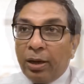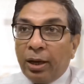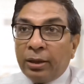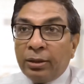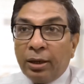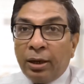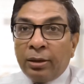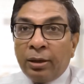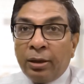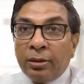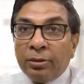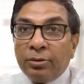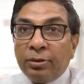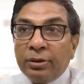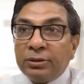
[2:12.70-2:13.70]
And
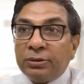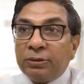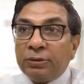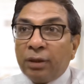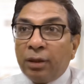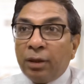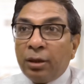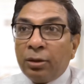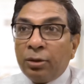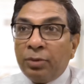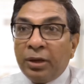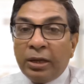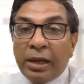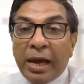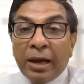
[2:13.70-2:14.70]
another is, it could
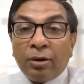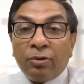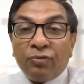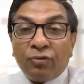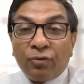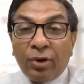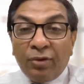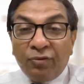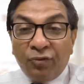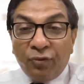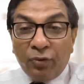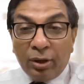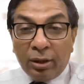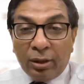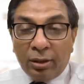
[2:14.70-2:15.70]
be a lack of
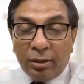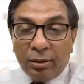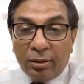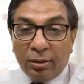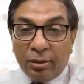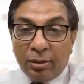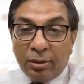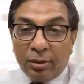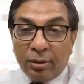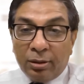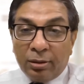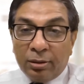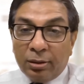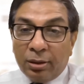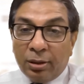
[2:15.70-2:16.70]
referral.
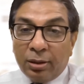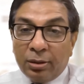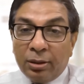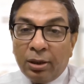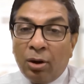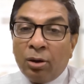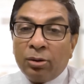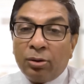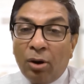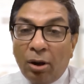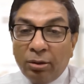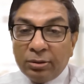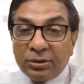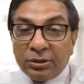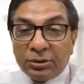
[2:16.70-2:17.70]
The
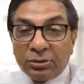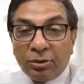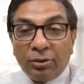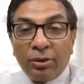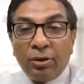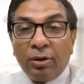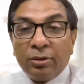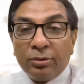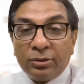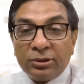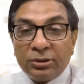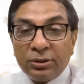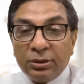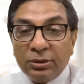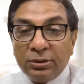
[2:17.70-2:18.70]
oncologist or the
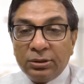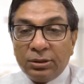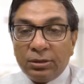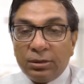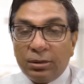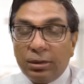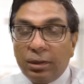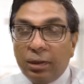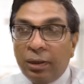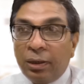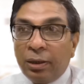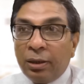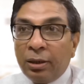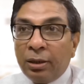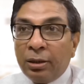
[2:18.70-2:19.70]

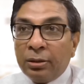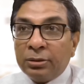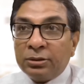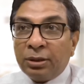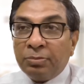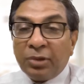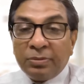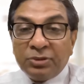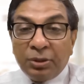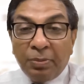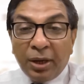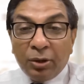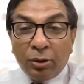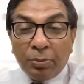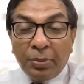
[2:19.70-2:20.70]
oncosurgeon, sometimes he
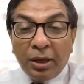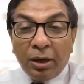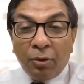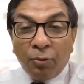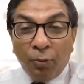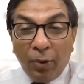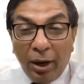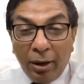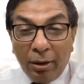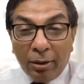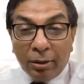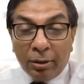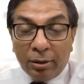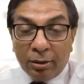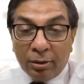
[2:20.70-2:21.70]
may not be
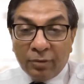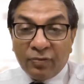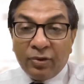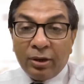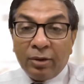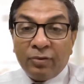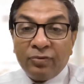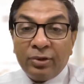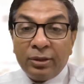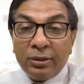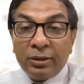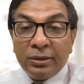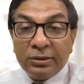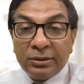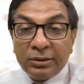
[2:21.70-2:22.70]
aware of the
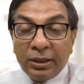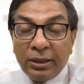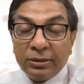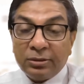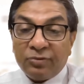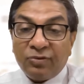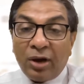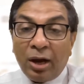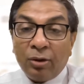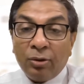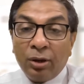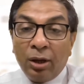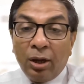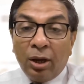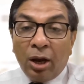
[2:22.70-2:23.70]
disease, of
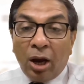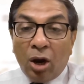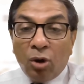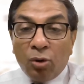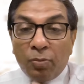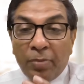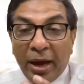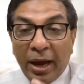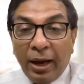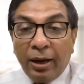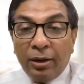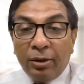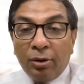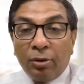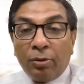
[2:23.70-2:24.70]
how
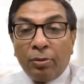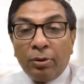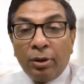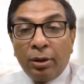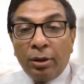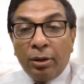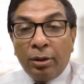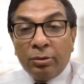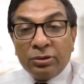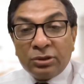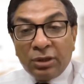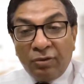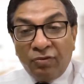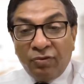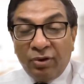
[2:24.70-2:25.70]
bad you're
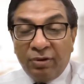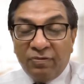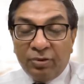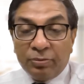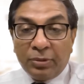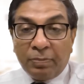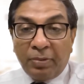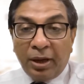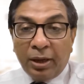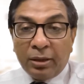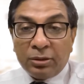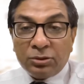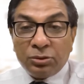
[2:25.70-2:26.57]
suffering from the pain.